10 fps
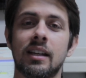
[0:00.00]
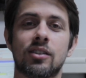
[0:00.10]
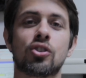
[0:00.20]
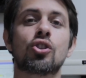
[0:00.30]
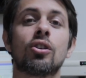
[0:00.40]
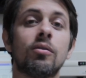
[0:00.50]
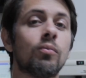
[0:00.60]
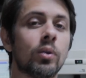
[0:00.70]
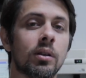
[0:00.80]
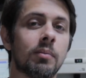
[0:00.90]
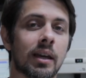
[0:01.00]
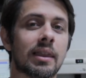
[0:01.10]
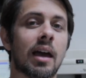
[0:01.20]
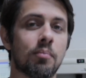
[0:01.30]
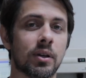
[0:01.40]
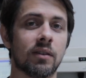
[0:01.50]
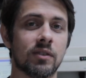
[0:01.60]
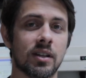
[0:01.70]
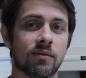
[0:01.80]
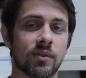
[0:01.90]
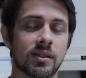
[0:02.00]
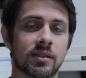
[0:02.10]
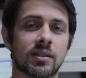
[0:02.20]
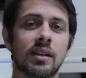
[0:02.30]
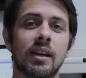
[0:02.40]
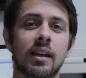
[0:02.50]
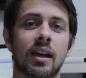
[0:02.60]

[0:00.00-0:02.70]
It shouldn't really make that big of a difference.